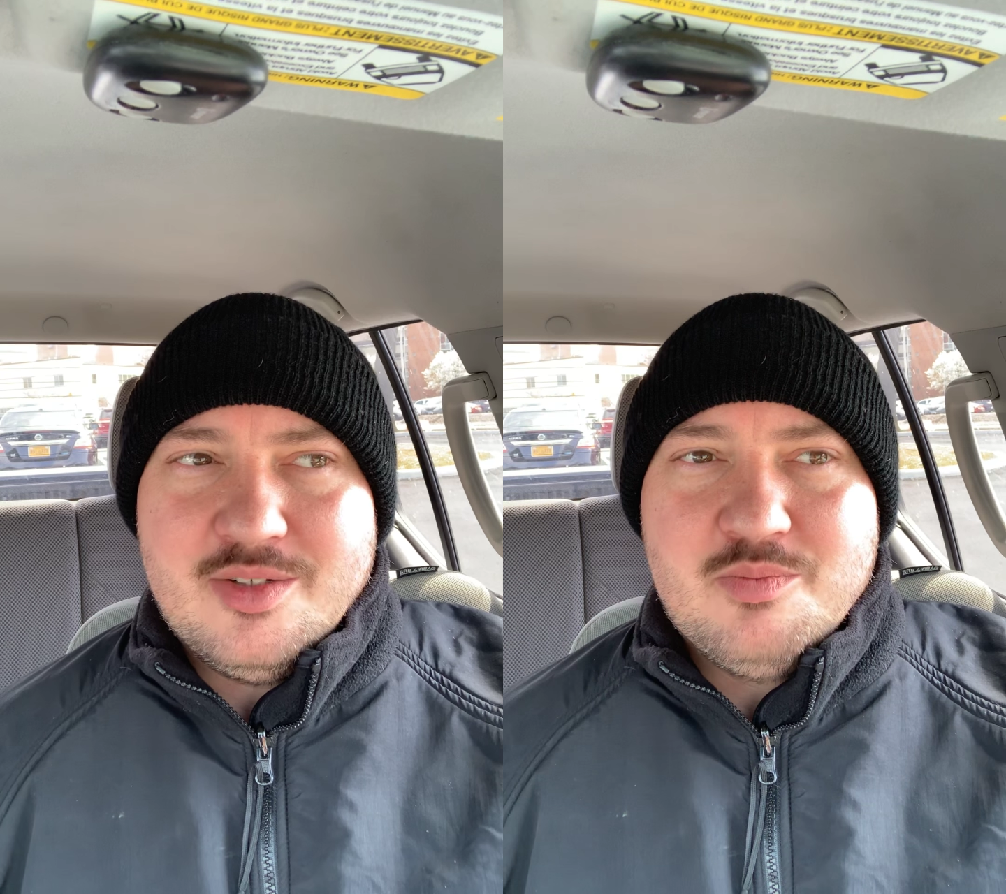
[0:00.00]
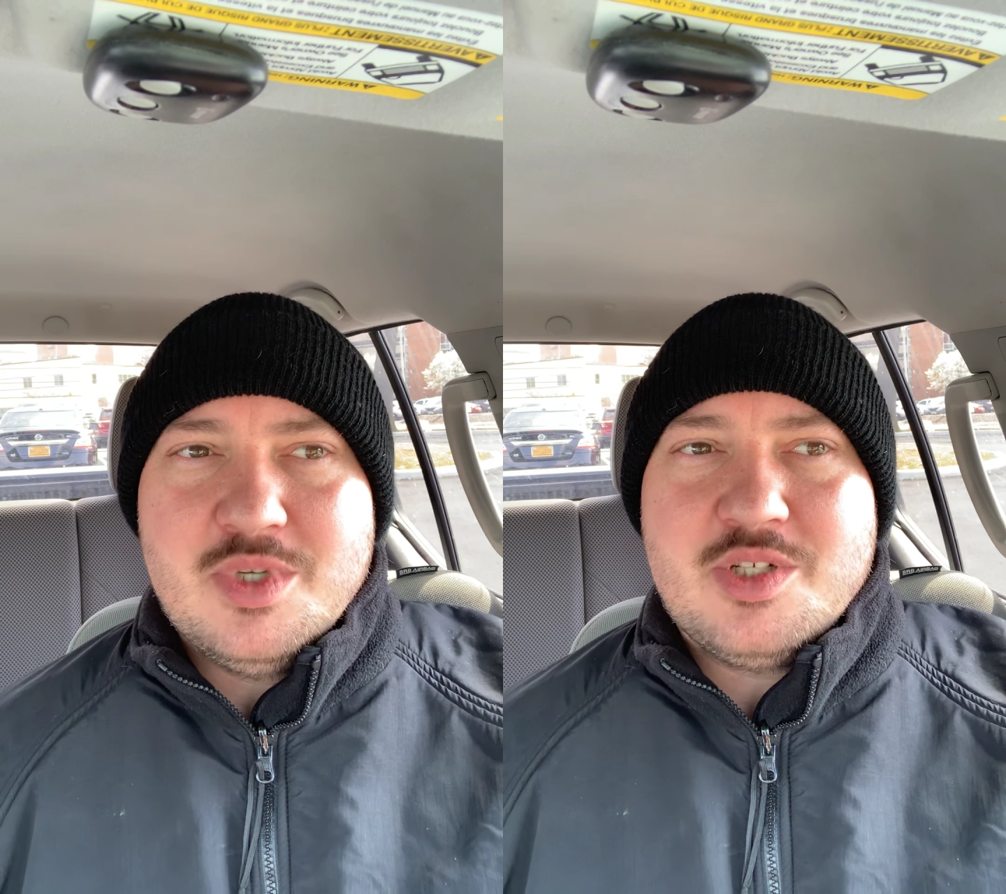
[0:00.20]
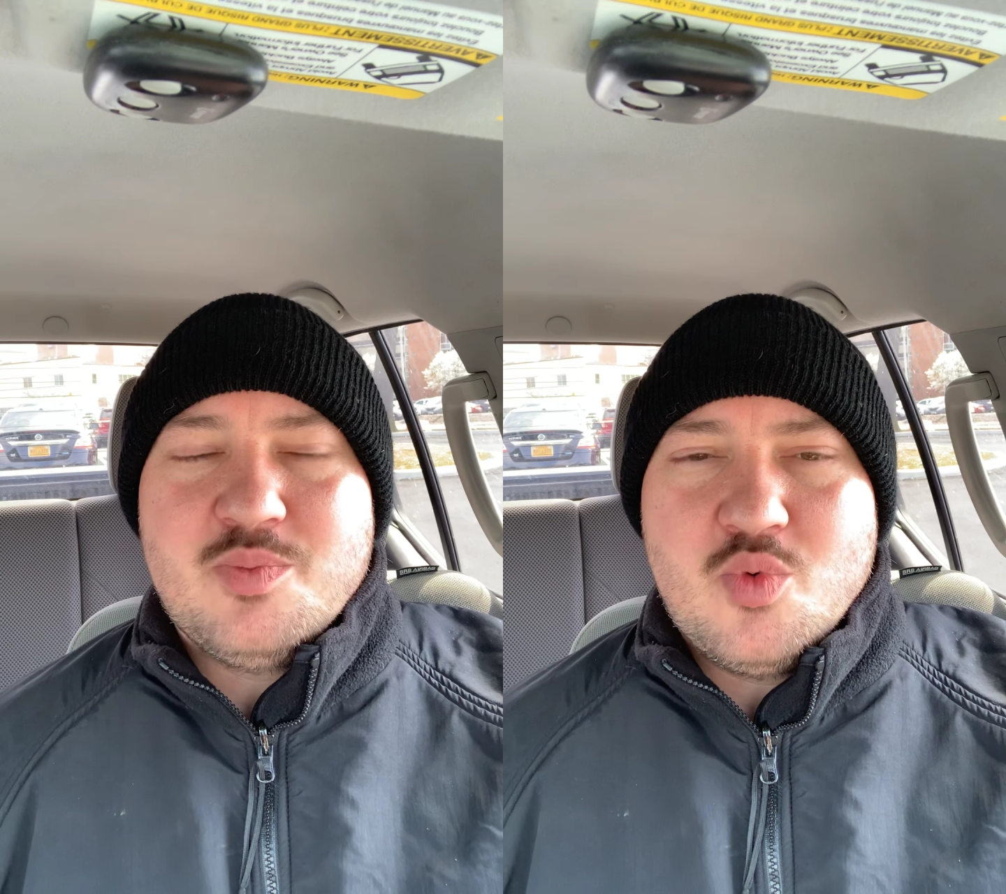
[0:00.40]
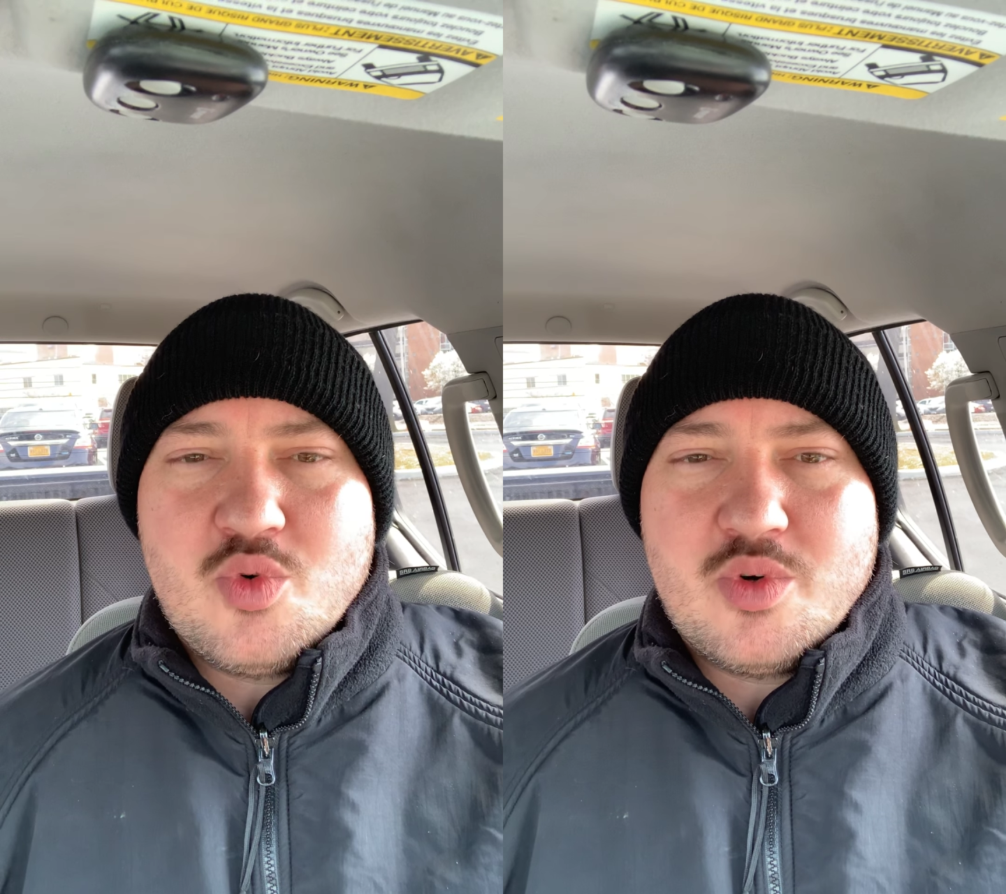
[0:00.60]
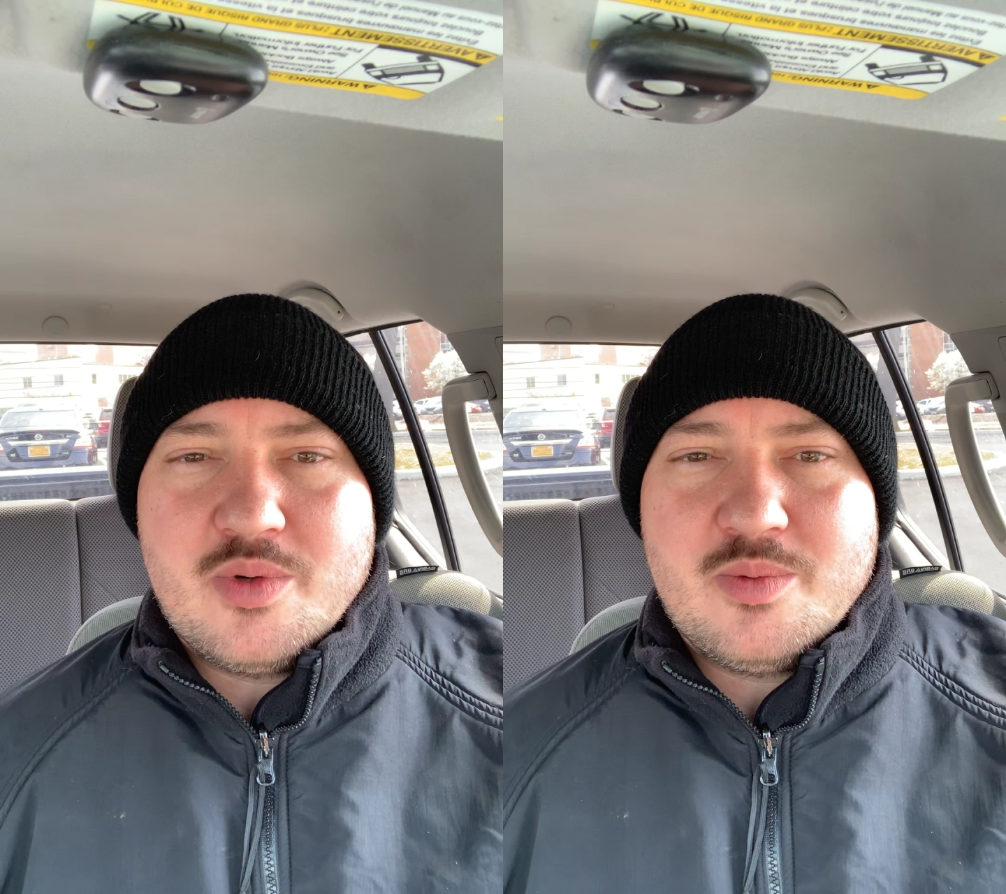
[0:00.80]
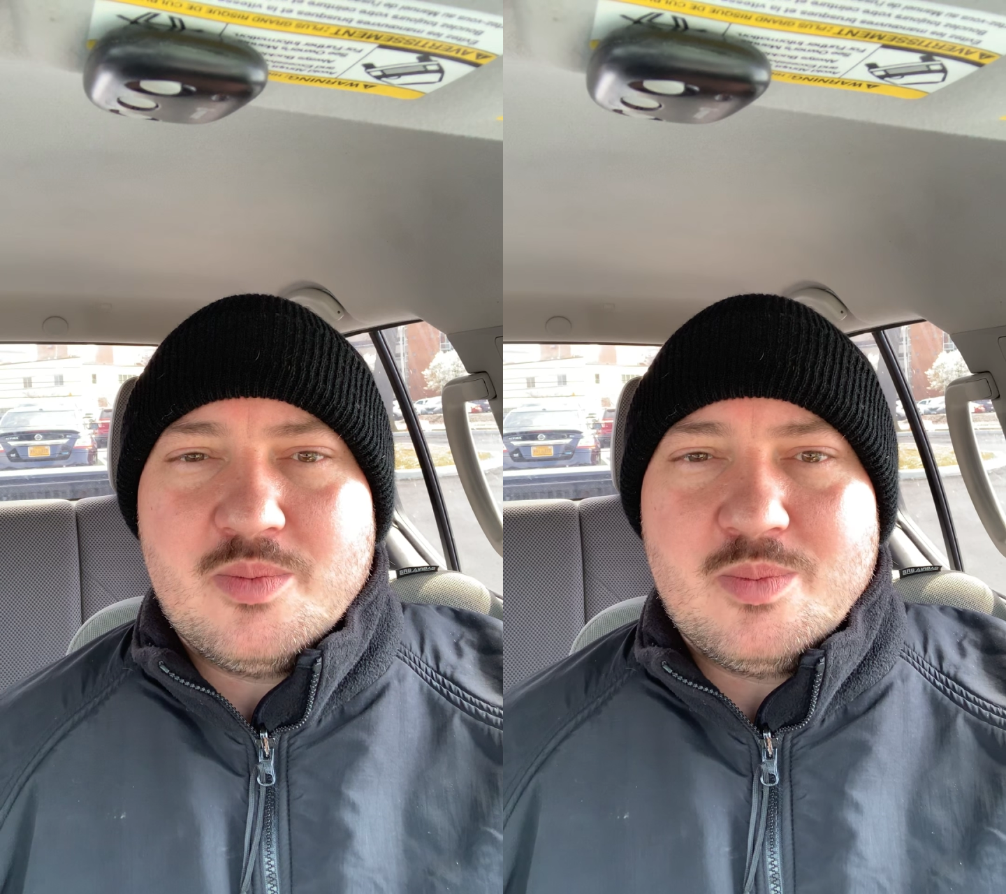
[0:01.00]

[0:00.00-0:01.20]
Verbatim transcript: much more